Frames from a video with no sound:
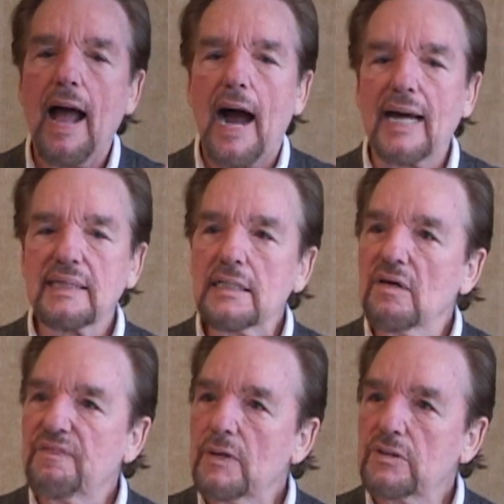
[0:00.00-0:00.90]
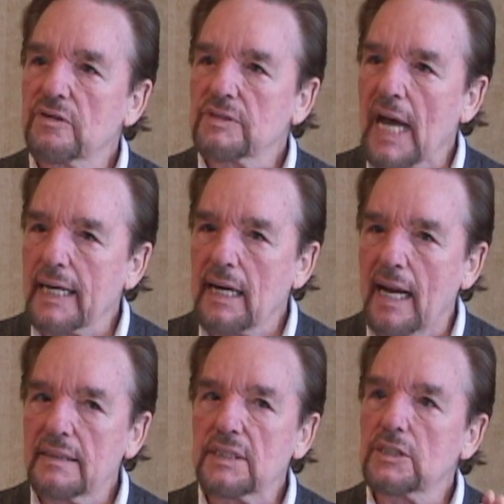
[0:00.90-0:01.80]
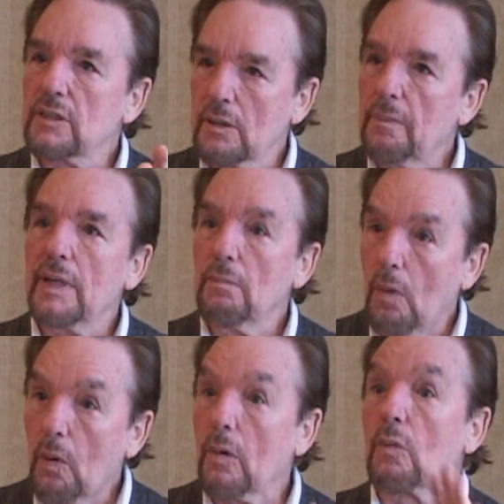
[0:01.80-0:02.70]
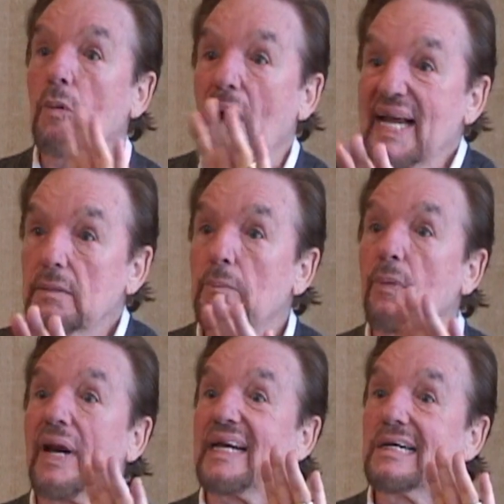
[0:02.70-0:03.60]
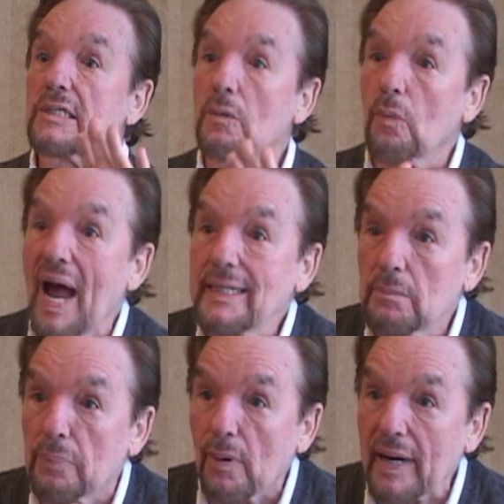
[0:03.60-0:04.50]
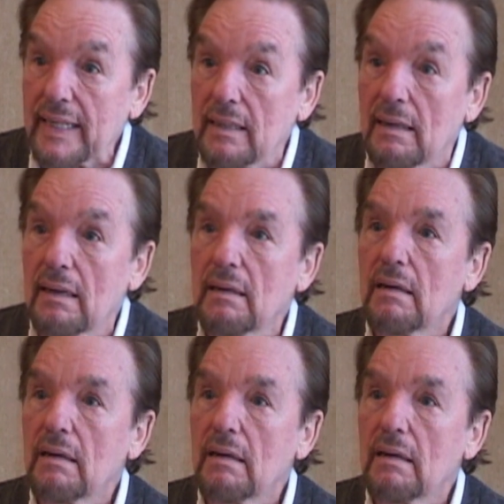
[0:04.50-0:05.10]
I think the future of psychology is going to be more right brain to right brain.